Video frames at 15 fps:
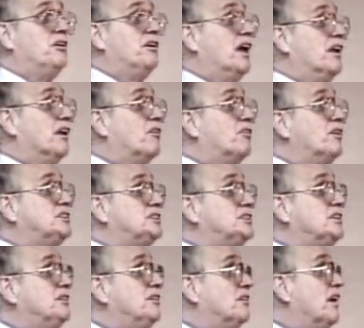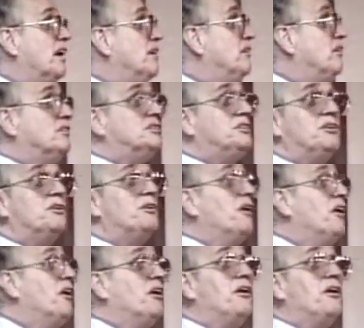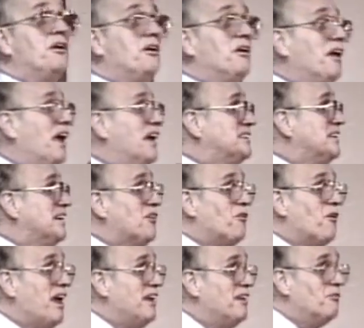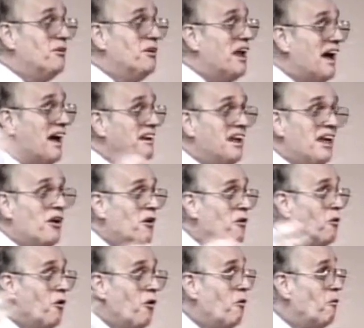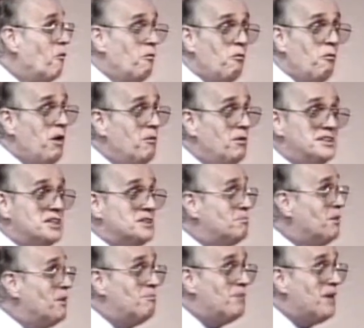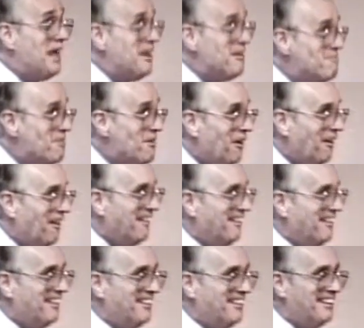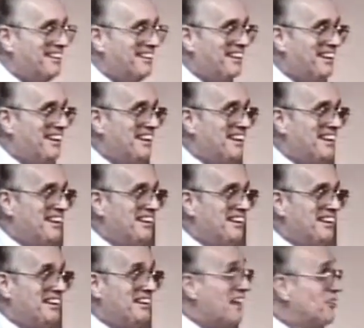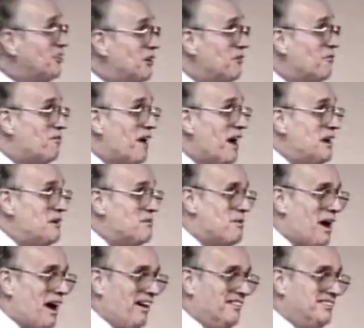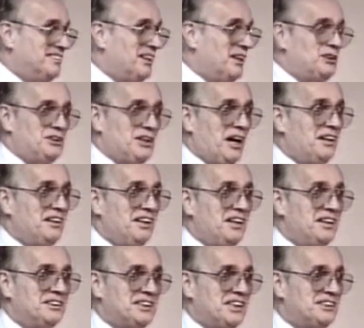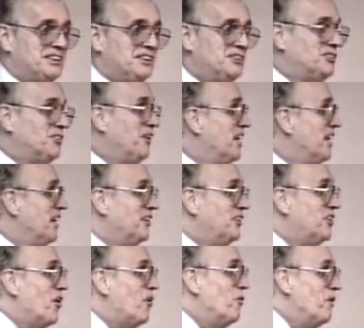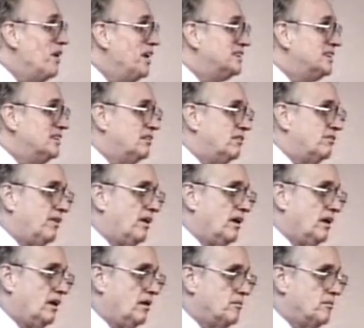You're not a Christian. You're not. You're, you're, isn't it great? We're not. We would just be people. Nothing to fight about. It's like John Lennon says in the song no reason to fight.